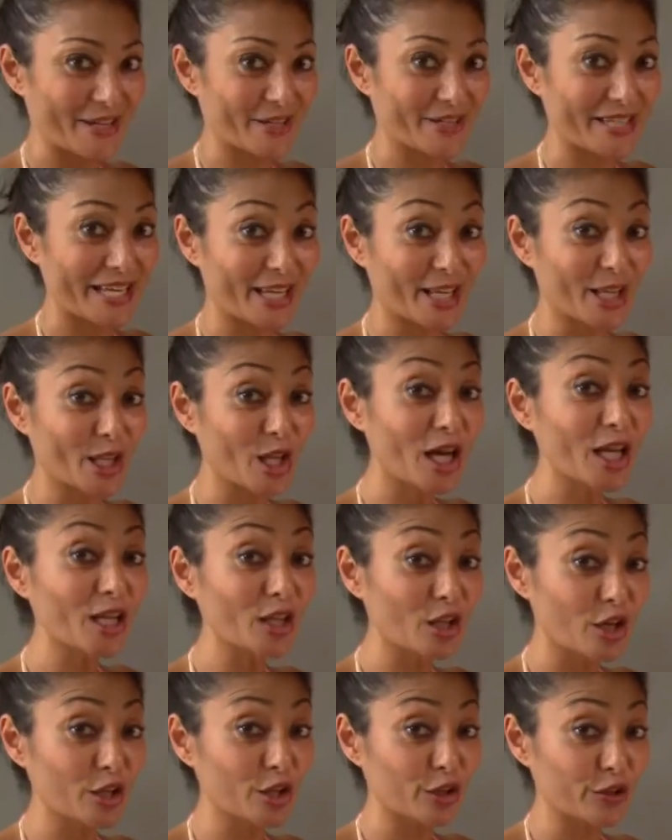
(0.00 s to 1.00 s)
It'll take a
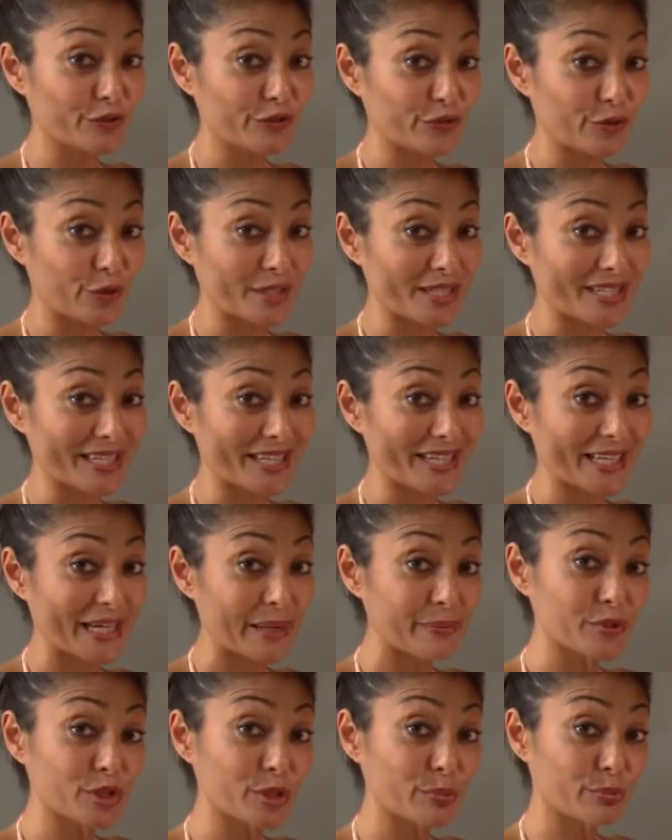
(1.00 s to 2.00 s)
lot longer for it to get
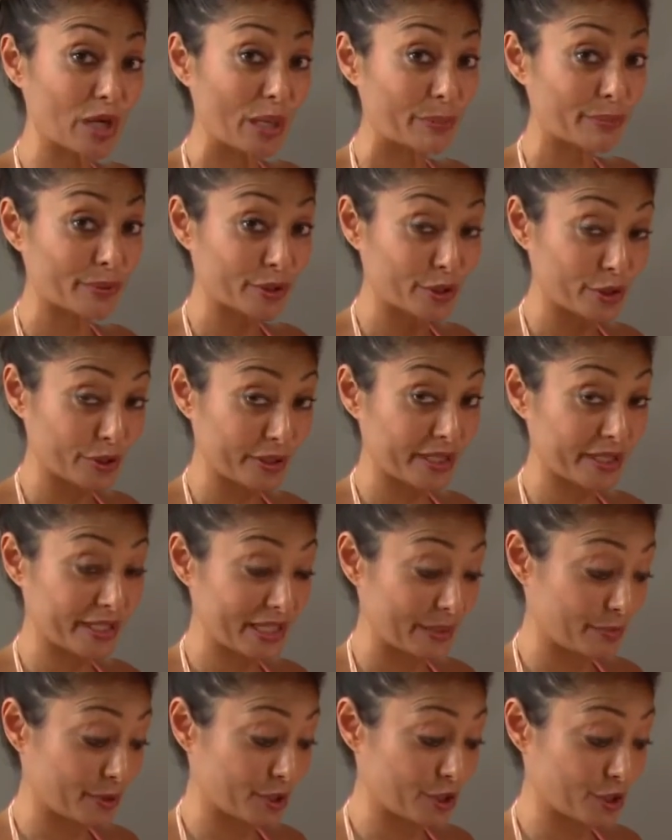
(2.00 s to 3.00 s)
up to the proper cooking
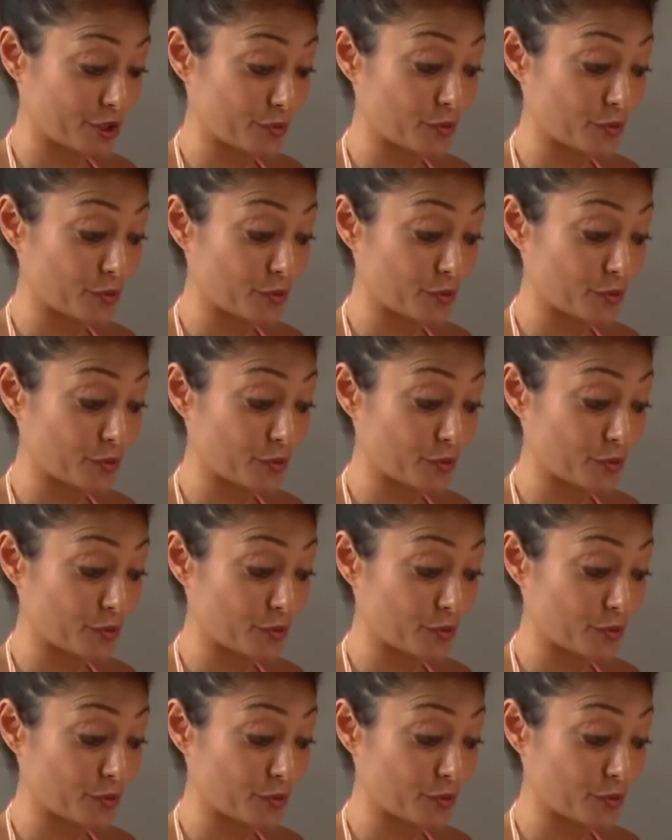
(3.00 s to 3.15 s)
temperature